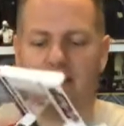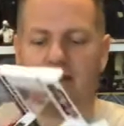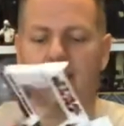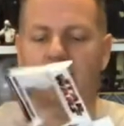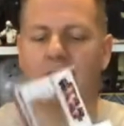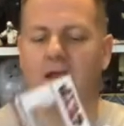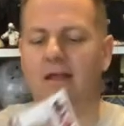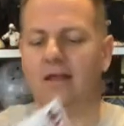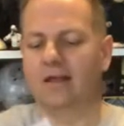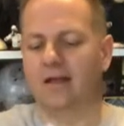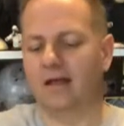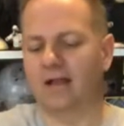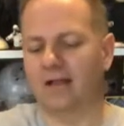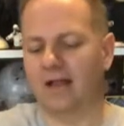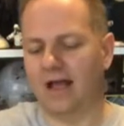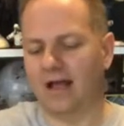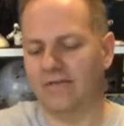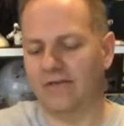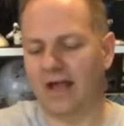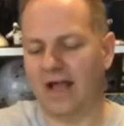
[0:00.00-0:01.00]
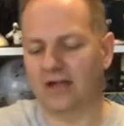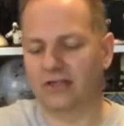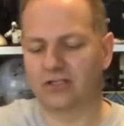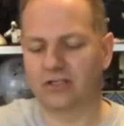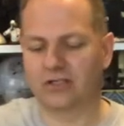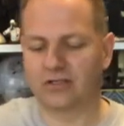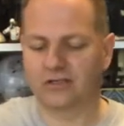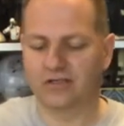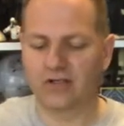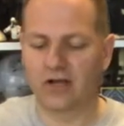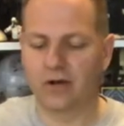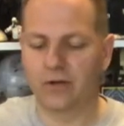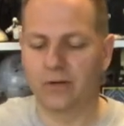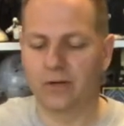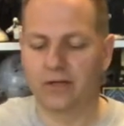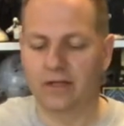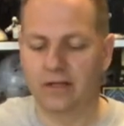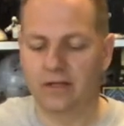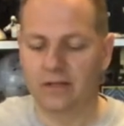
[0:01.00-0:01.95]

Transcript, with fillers: in in uh, live action. So